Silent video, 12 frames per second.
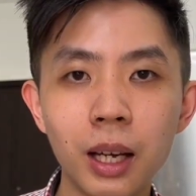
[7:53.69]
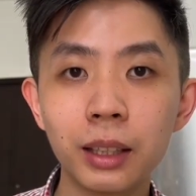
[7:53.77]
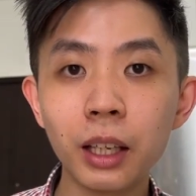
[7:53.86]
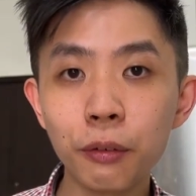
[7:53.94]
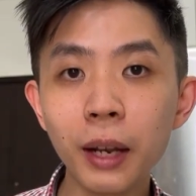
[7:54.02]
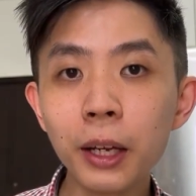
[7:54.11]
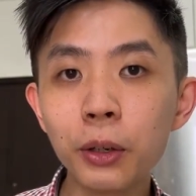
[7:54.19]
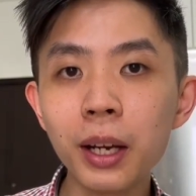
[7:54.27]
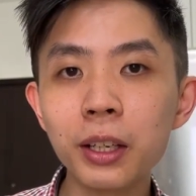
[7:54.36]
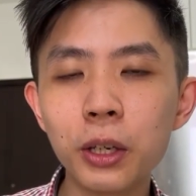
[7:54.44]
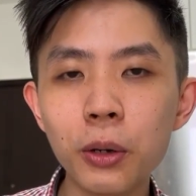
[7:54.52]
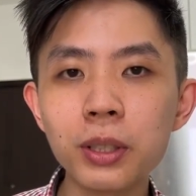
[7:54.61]
Now, if you like
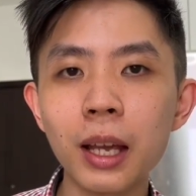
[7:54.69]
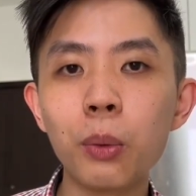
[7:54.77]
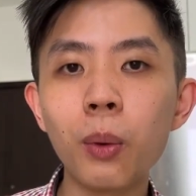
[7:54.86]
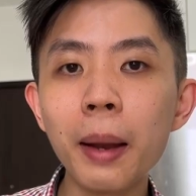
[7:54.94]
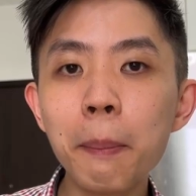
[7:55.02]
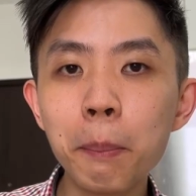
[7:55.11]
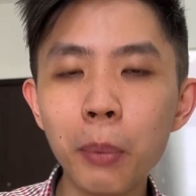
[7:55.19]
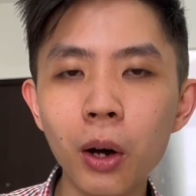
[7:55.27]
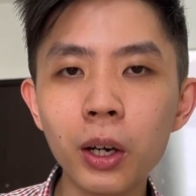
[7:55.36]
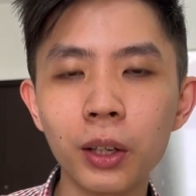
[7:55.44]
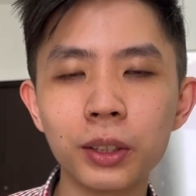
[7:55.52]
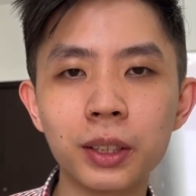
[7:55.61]
great deals and want
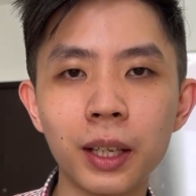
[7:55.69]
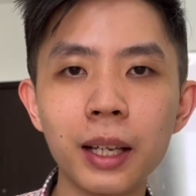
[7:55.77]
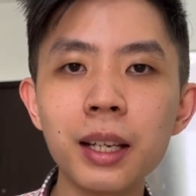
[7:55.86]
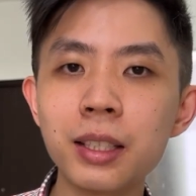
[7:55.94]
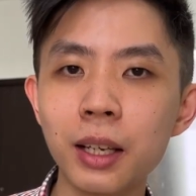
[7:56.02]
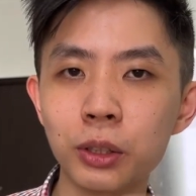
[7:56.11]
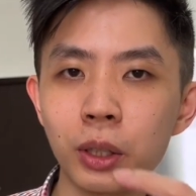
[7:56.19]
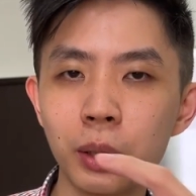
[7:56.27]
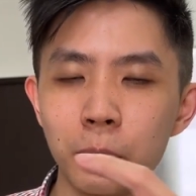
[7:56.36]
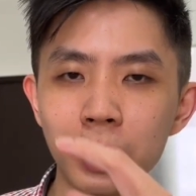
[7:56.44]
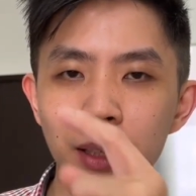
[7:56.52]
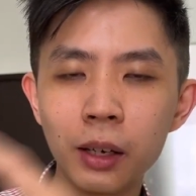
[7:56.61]
more content, subscribe
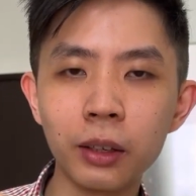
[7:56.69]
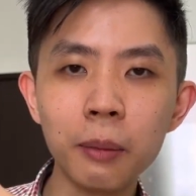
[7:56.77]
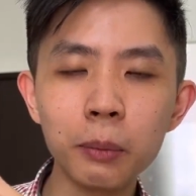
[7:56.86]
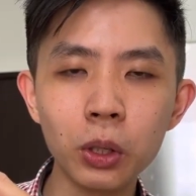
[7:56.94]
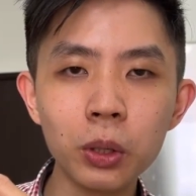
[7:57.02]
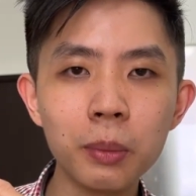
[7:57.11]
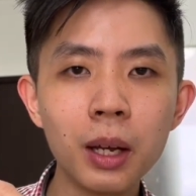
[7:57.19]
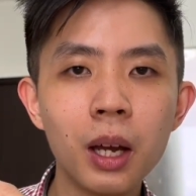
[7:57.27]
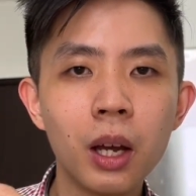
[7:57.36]
to my Telegram group.